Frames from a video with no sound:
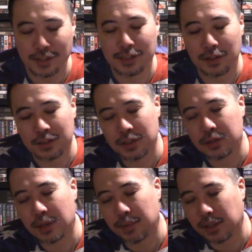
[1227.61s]
So it
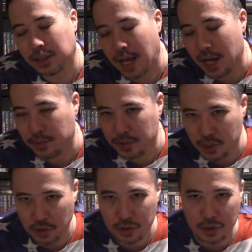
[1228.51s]
shows up a lot with
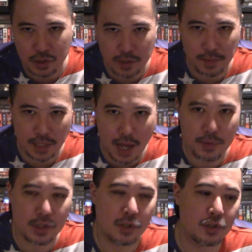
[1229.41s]
children. Shows up a lot
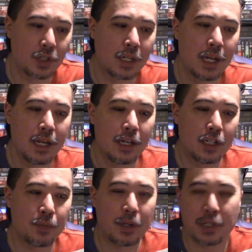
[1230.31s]
with children,
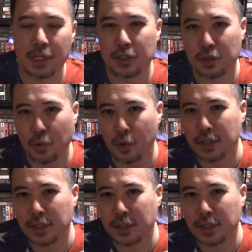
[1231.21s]
especially in school.